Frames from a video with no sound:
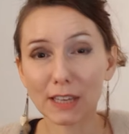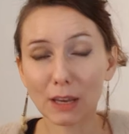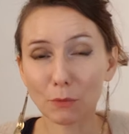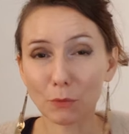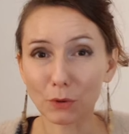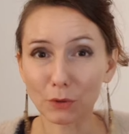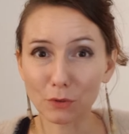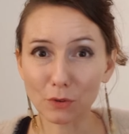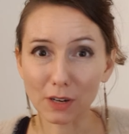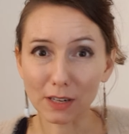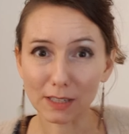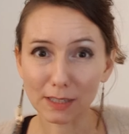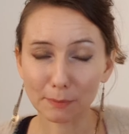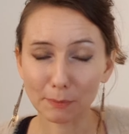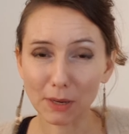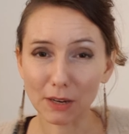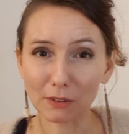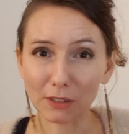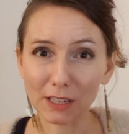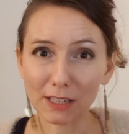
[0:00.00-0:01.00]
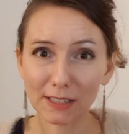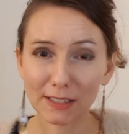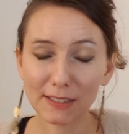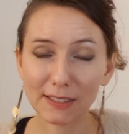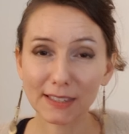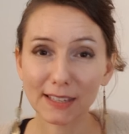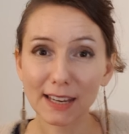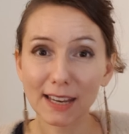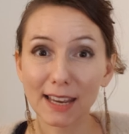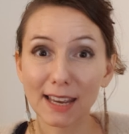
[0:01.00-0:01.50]
I want to
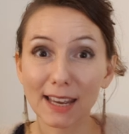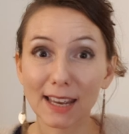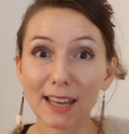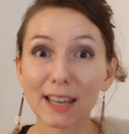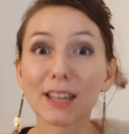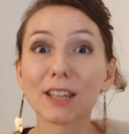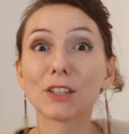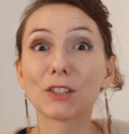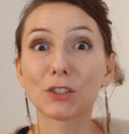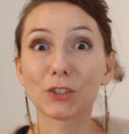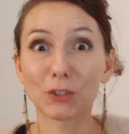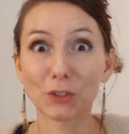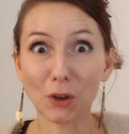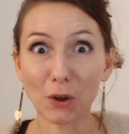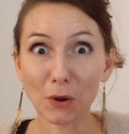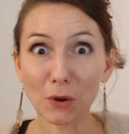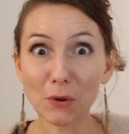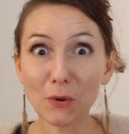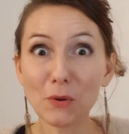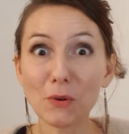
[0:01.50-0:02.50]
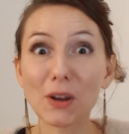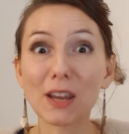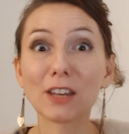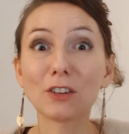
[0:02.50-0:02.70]
experience? So